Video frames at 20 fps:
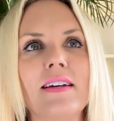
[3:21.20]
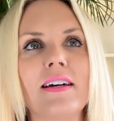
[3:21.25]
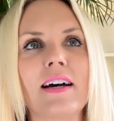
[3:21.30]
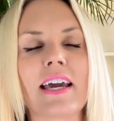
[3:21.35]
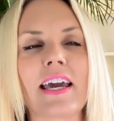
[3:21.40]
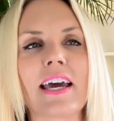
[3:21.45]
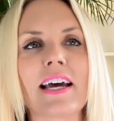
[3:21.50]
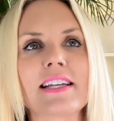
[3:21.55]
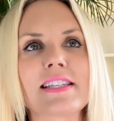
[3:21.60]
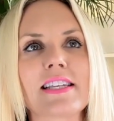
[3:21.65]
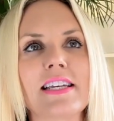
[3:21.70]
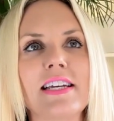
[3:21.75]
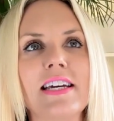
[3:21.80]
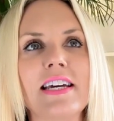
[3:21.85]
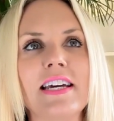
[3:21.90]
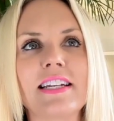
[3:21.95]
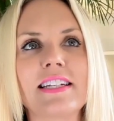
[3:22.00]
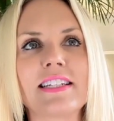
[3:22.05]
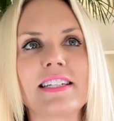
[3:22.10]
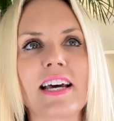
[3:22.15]
i guess it
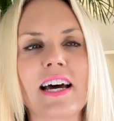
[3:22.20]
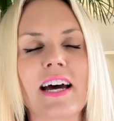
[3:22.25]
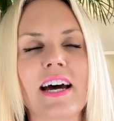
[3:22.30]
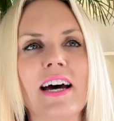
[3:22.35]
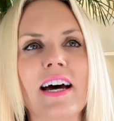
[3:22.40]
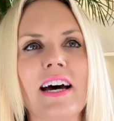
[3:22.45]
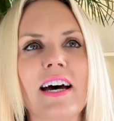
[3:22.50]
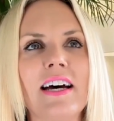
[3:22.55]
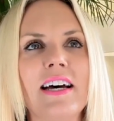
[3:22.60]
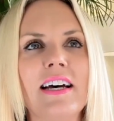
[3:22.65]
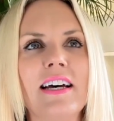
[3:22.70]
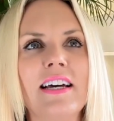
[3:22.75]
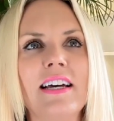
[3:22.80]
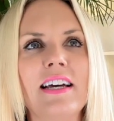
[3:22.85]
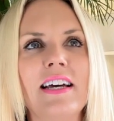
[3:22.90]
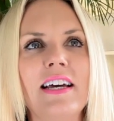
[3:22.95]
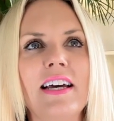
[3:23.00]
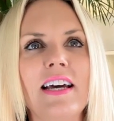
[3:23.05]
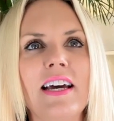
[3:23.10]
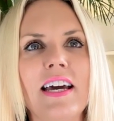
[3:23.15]
it uh,
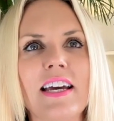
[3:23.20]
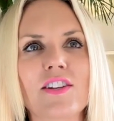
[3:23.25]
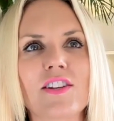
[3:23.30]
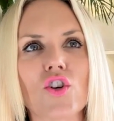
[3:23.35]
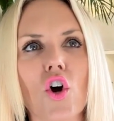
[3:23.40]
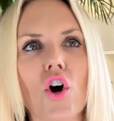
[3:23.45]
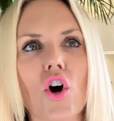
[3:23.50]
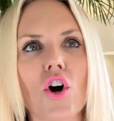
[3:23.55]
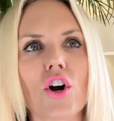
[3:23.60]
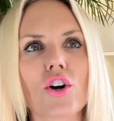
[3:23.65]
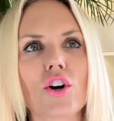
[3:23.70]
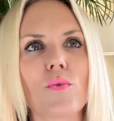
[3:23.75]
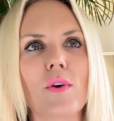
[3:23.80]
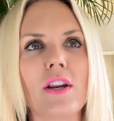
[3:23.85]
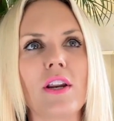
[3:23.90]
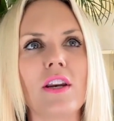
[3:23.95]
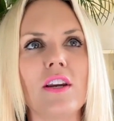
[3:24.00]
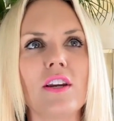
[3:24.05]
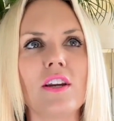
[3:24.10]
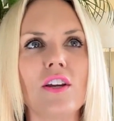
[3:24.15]
it's hard
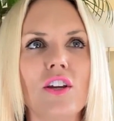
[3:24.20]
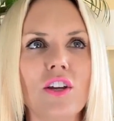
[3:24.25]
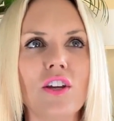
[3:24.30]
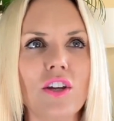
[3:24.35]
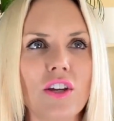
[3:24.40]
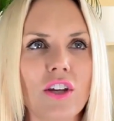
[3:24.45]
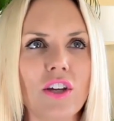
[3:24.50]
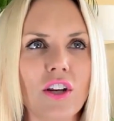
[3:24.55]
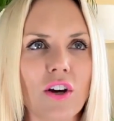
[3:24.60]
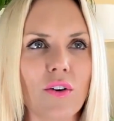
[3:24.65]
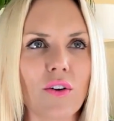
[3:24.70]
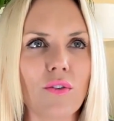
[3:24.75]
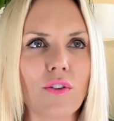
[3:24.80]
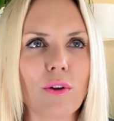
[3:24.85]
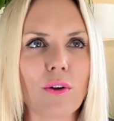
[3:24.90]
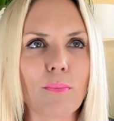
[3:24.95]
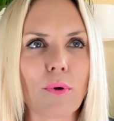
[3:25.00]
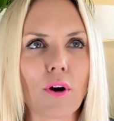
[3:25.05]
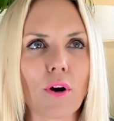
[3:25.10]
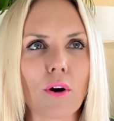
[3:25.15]
when you know
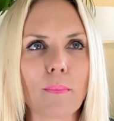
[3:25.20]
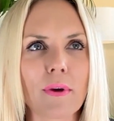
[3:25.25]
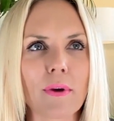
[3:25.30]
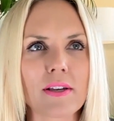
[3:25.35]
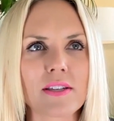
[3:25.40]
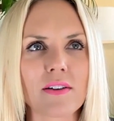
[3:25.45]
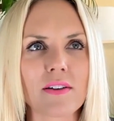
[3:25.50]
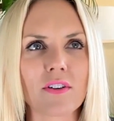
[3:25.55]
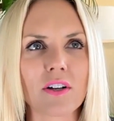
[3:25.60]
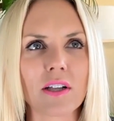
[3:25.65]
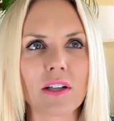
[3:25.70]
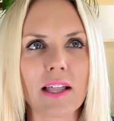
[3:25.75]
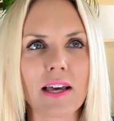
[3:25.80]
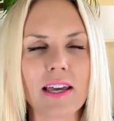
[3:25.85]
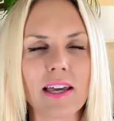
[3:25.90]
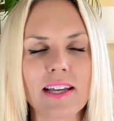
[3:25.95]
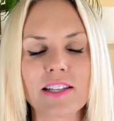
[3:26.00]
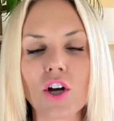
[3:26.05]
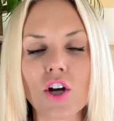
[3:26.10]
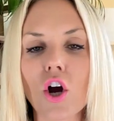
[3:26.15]
the purpose of
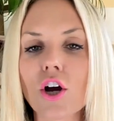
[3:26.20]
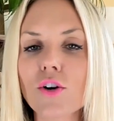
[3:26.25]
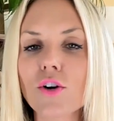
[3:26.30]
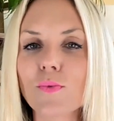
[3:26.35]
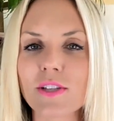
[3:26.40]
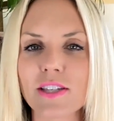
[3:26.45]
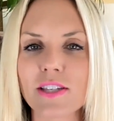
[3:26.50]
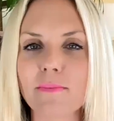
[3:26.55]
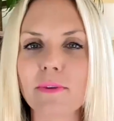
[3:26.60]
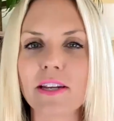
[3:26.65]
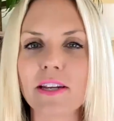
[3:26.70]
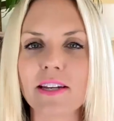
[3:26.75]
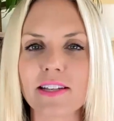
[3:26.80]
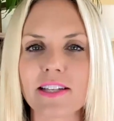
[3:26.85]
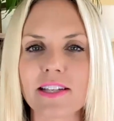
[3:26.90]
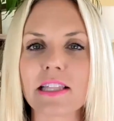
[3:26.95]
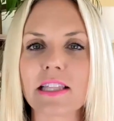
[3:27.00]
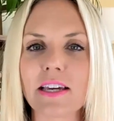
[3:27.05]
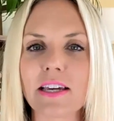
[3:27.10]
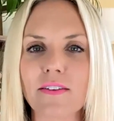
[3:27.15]
collect it's hard when somebody
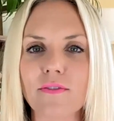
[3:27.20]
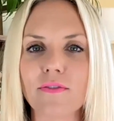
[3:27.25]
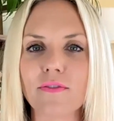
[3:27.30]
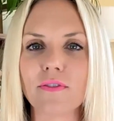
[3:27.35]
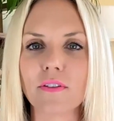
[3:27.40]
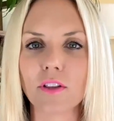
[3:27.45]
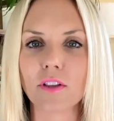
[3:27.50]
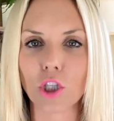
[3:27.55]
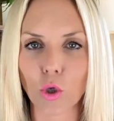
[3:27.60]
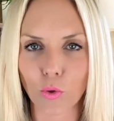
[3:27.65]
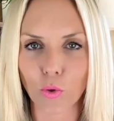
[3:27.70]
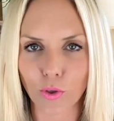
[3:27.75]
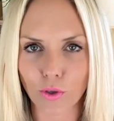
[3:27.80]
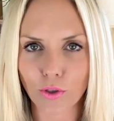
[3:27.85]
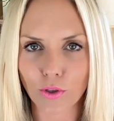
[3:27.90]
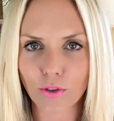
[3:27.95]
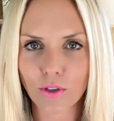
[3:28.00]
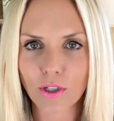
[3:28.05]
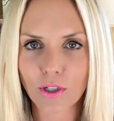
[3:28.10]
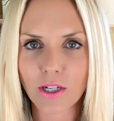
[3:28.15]
doesn't live
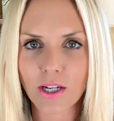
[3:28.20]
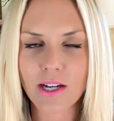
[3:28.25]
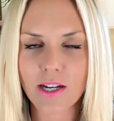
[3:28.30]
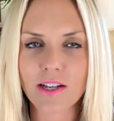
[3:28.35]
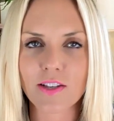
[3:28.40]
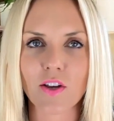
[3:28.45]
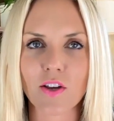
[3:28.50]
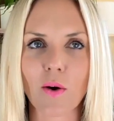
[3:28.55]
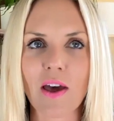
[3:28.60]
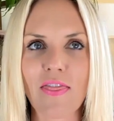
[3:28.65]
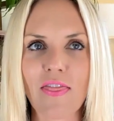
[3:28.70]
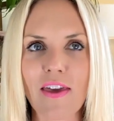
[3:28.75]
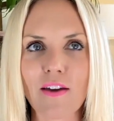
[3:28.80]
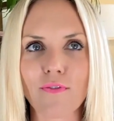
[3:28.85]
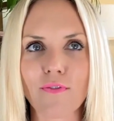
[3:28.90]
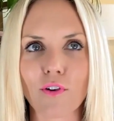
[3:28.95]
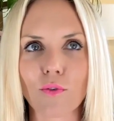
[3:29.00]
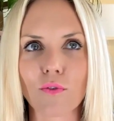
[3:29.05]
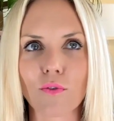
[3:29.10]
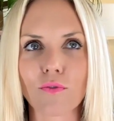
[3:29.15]
local so i think
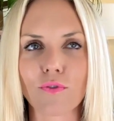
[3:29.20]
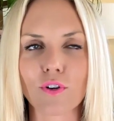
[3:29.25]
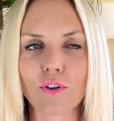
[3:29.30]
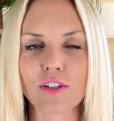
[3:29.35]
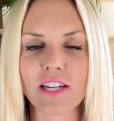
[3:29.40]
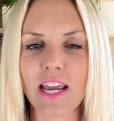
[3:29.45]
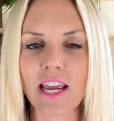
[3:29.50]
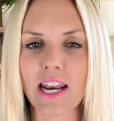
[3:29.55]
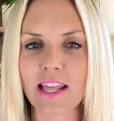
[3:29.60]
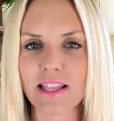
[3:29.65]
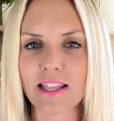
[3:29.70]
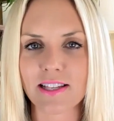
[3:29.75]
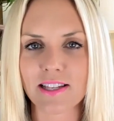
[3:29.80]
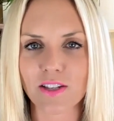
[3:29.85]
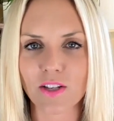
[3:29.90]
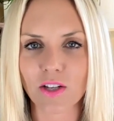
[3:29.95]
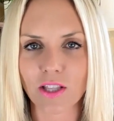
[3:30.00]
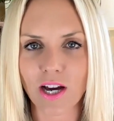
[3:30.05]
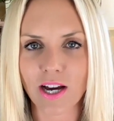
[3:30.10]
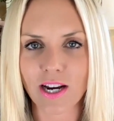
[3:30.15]
for for dating this
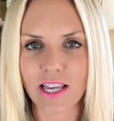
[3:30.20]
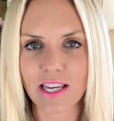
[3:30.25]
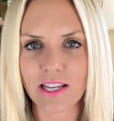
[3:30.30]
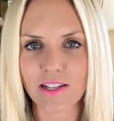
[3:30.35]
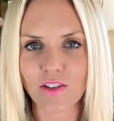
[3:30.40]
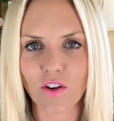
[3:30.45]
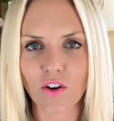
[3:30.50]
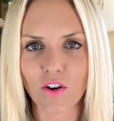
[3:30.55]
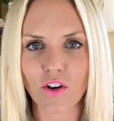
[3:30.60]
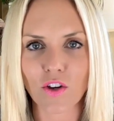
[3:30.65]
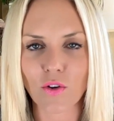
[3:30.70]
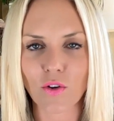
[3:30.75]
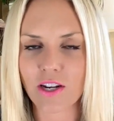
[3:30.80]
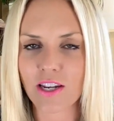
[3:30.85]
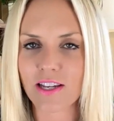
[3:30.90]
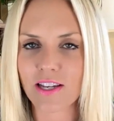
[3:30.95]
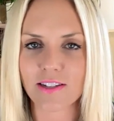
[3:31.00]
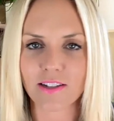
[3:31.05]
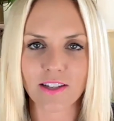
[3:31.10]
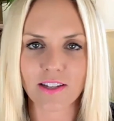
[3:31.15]
is a lot easier you can
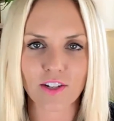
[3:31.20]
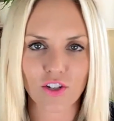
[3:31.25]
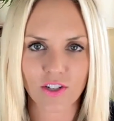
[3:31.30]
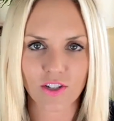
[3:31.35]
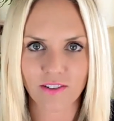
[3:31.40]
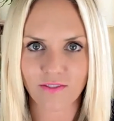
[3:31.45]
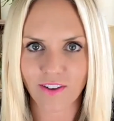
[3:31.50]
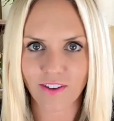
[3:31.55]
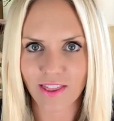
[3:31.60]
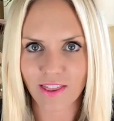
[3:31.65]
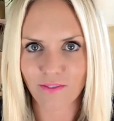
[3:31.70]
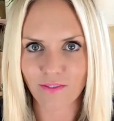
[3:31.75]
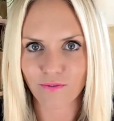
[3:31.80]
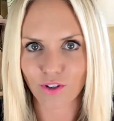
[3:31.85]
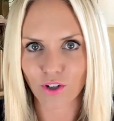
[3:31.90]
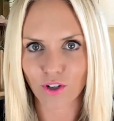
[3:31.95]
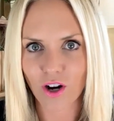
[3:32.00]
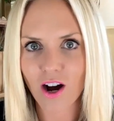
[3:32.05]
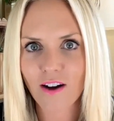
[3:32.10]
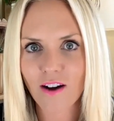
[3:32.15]
easily just invite them
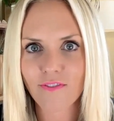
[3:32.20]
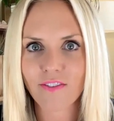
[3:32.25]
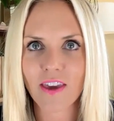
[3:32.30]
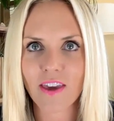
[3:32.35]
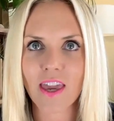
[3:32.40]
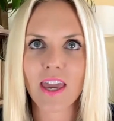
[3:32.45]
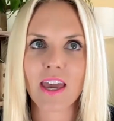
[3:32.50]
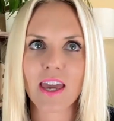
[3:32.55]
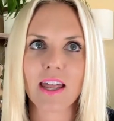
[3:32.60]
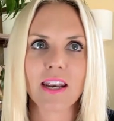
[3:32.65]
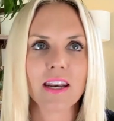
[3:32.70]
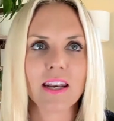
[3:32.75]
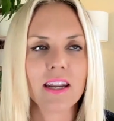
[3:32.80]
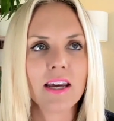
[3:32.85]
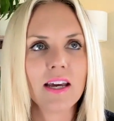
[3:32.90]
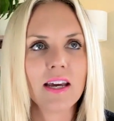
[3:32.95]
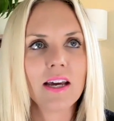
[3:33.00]
for coffee and